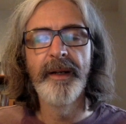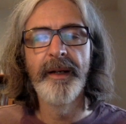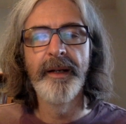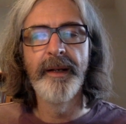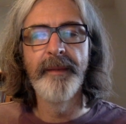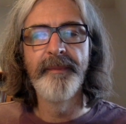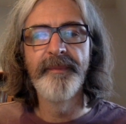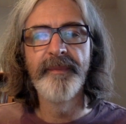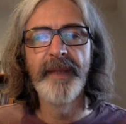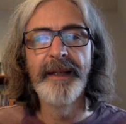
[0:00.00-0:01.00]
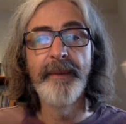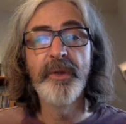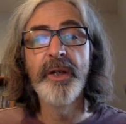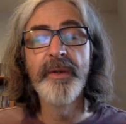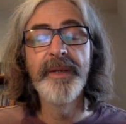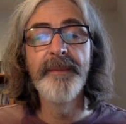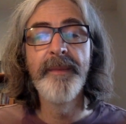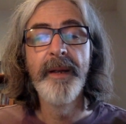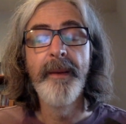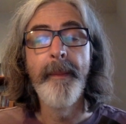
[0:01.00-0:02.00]
And that was
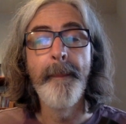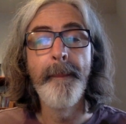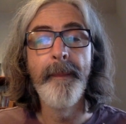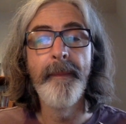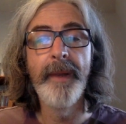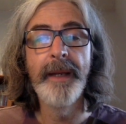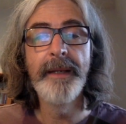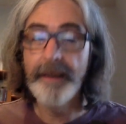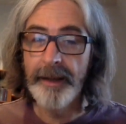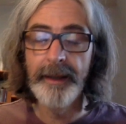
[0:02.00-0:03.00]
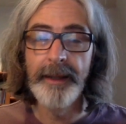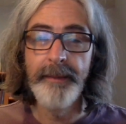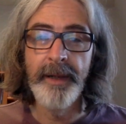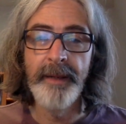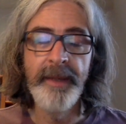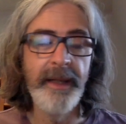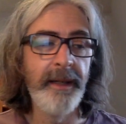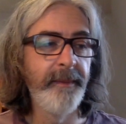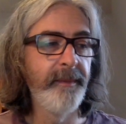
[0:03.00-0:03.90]
chosen entirely by me,